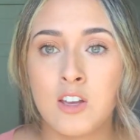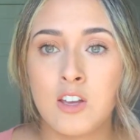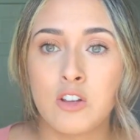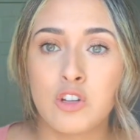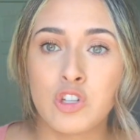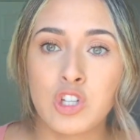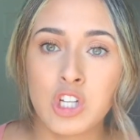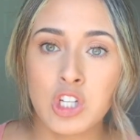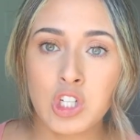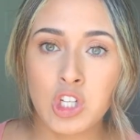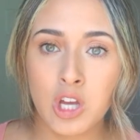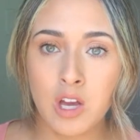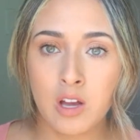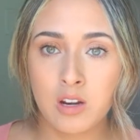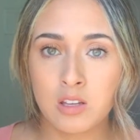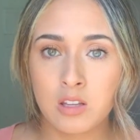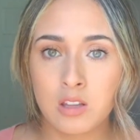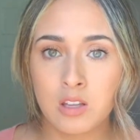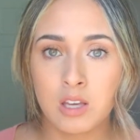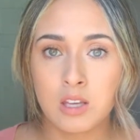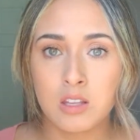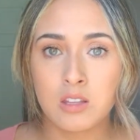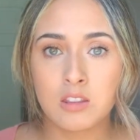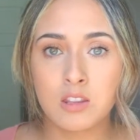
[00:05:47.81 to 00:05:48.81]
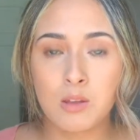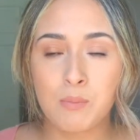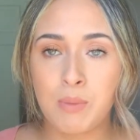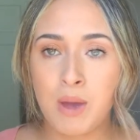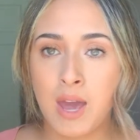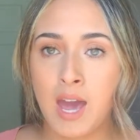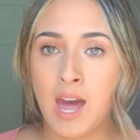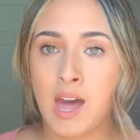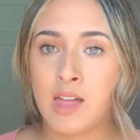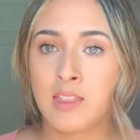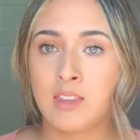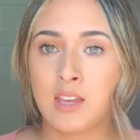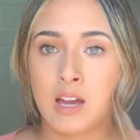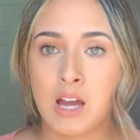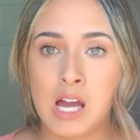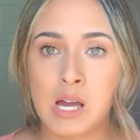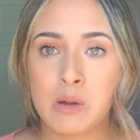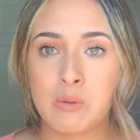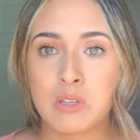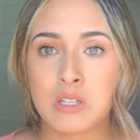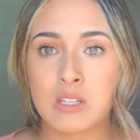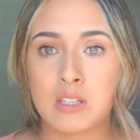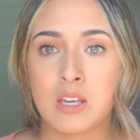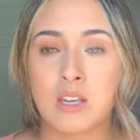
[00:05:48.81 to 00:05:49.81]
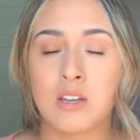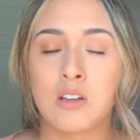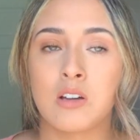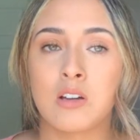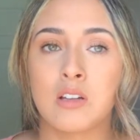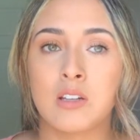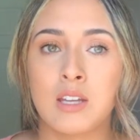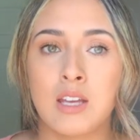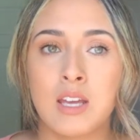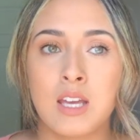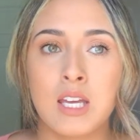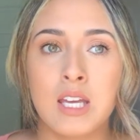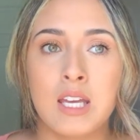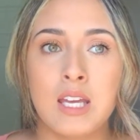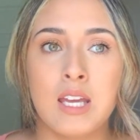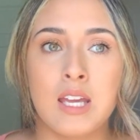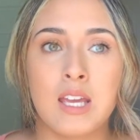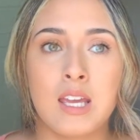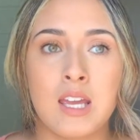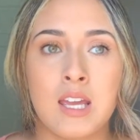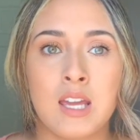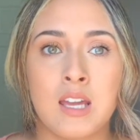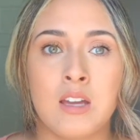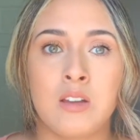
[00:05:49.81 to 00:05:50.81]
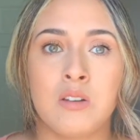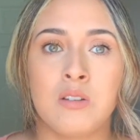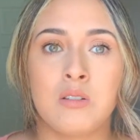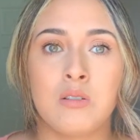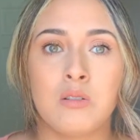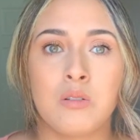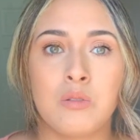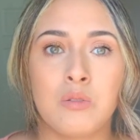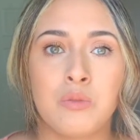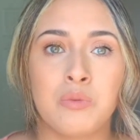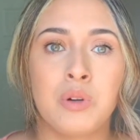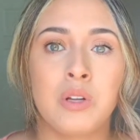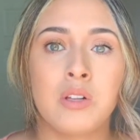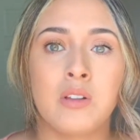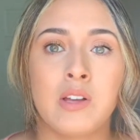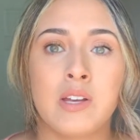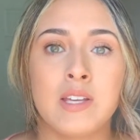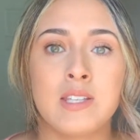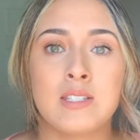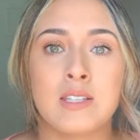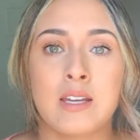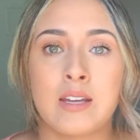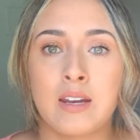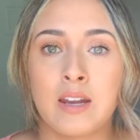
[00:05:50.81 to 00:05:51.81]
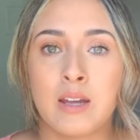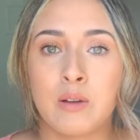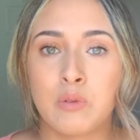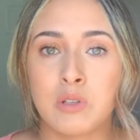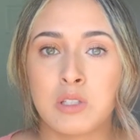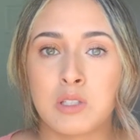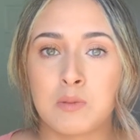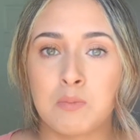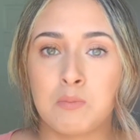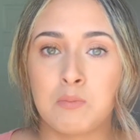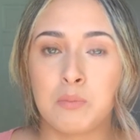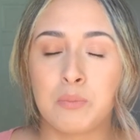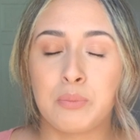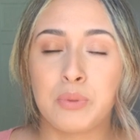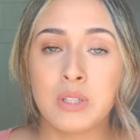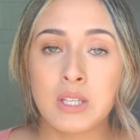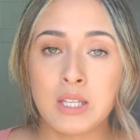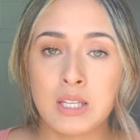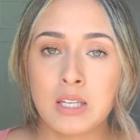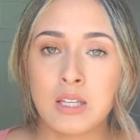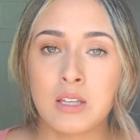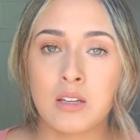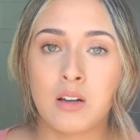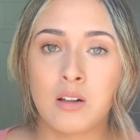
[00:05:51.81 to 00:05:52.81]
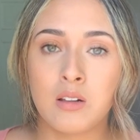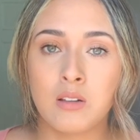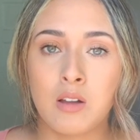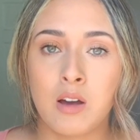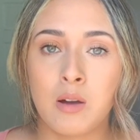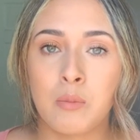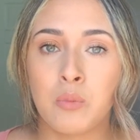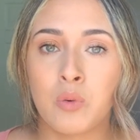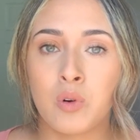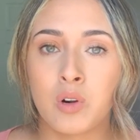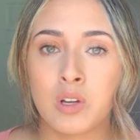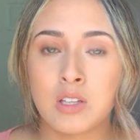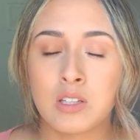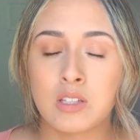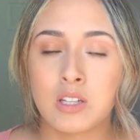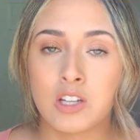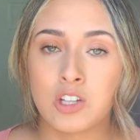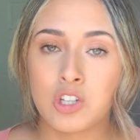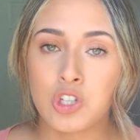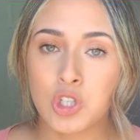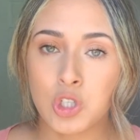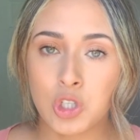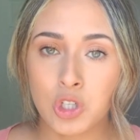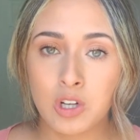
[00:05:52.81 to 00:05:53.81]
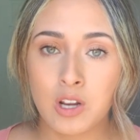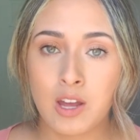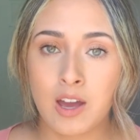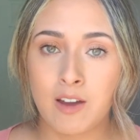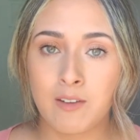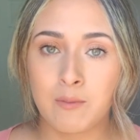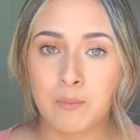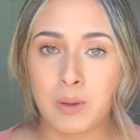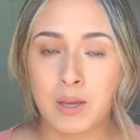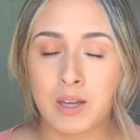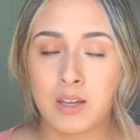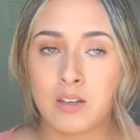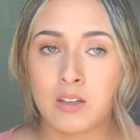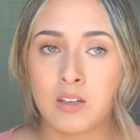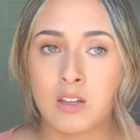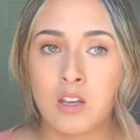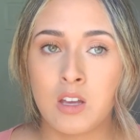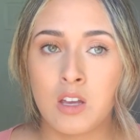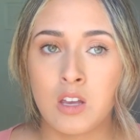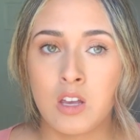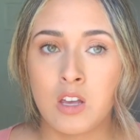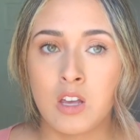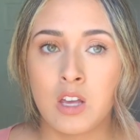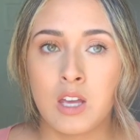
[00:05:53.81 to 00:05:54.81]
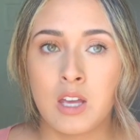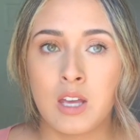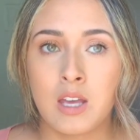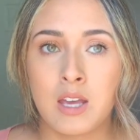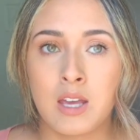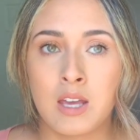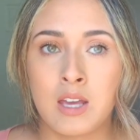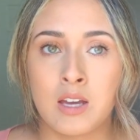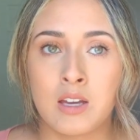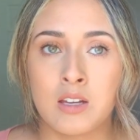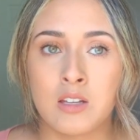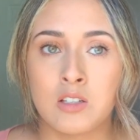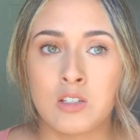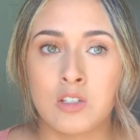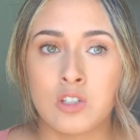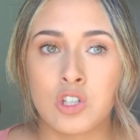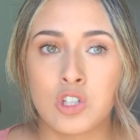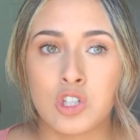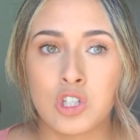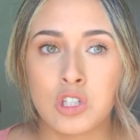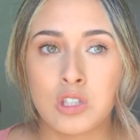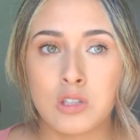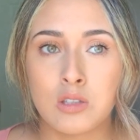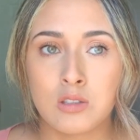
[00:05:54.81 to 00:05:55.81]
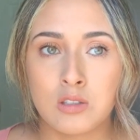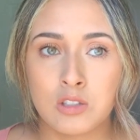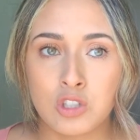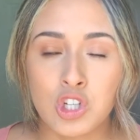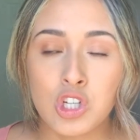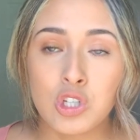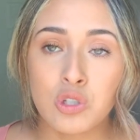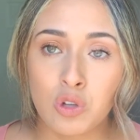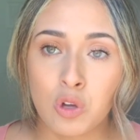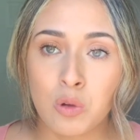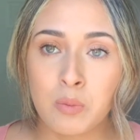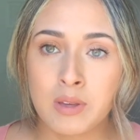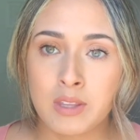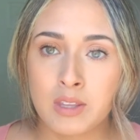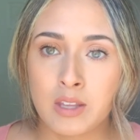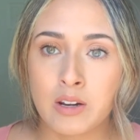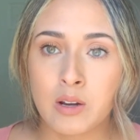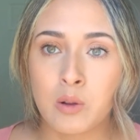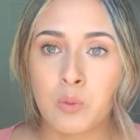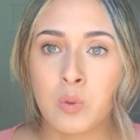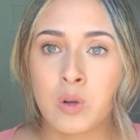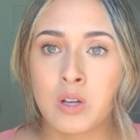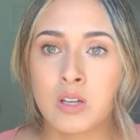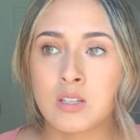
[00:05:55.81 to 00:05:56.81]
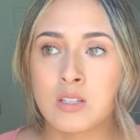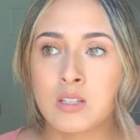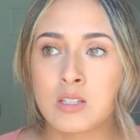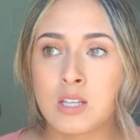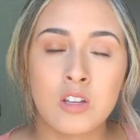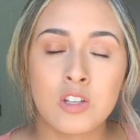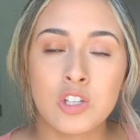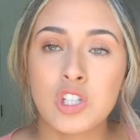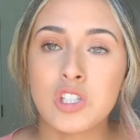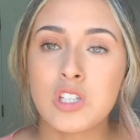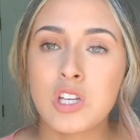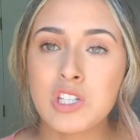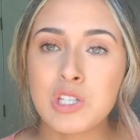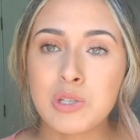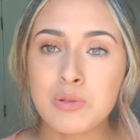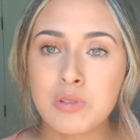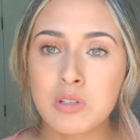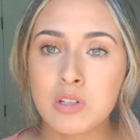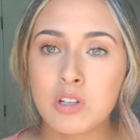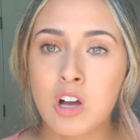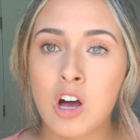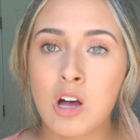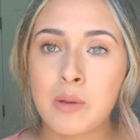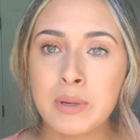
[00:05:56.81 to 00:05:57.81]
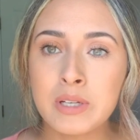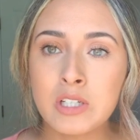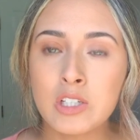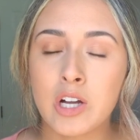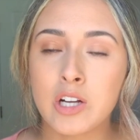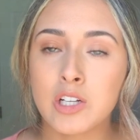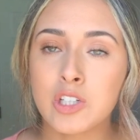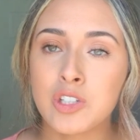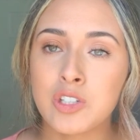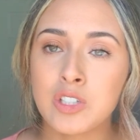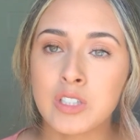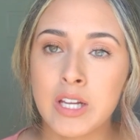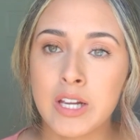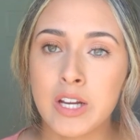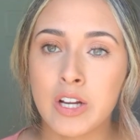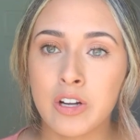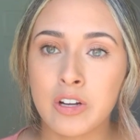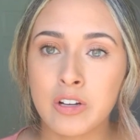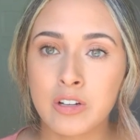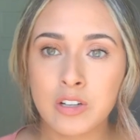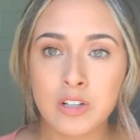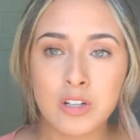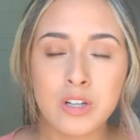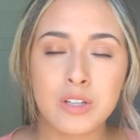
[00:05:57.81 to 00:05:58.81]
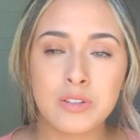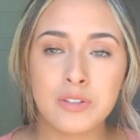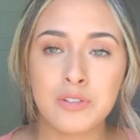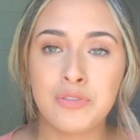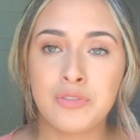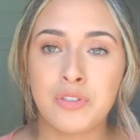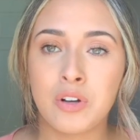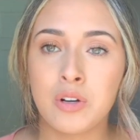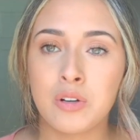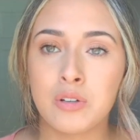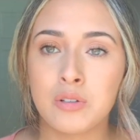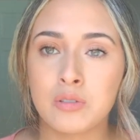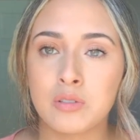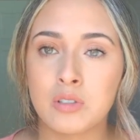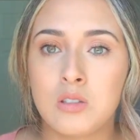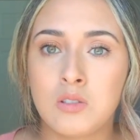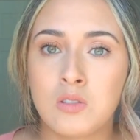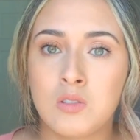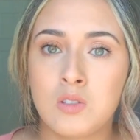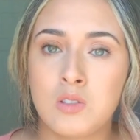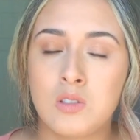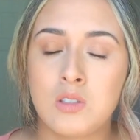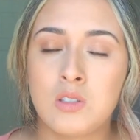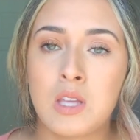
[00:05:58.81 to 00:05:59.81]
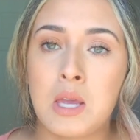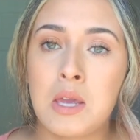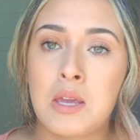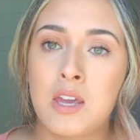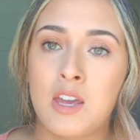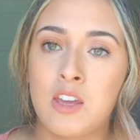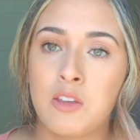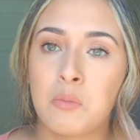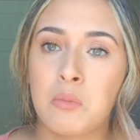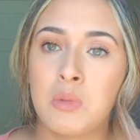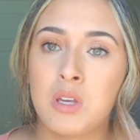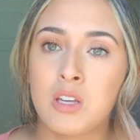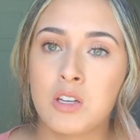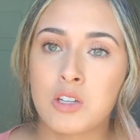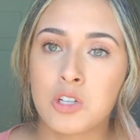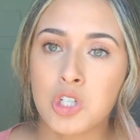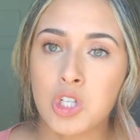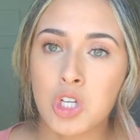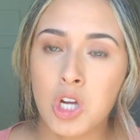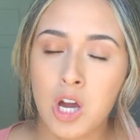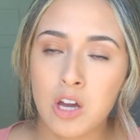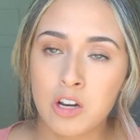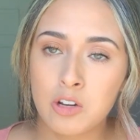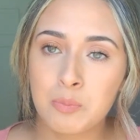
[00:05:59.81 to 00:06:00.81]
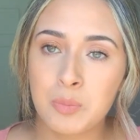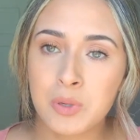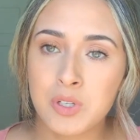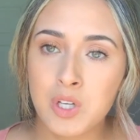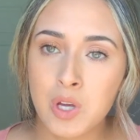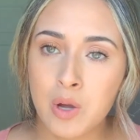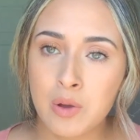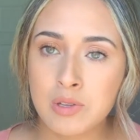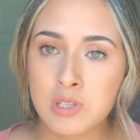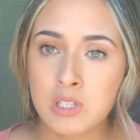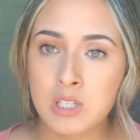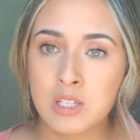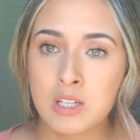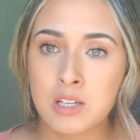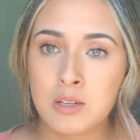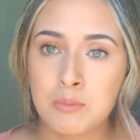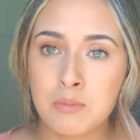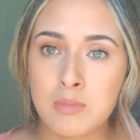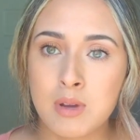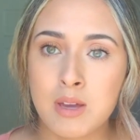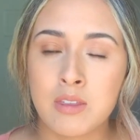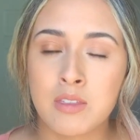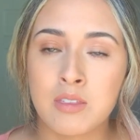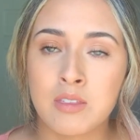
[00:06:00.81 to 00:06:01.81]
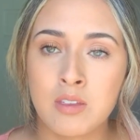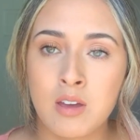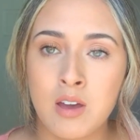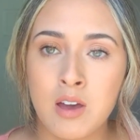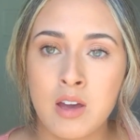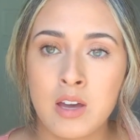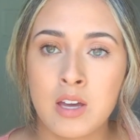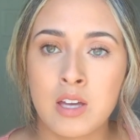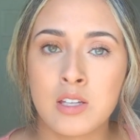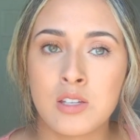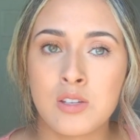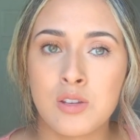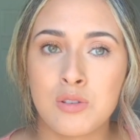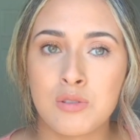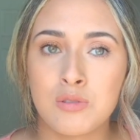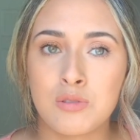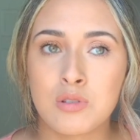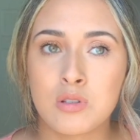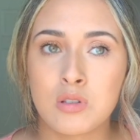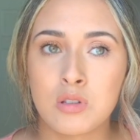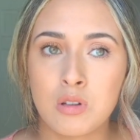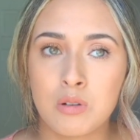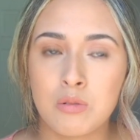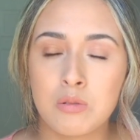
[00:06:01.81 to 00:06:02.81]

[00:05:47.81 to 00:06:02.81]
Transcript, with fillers: she checked like the pad that I was laying on and realized that I was bleeding a lot more than I should have been. And she, she told me that I was. She said she was gonna call my doctor and I heard her on the phone. They gave me a shot of Pitocin in my thigh to slow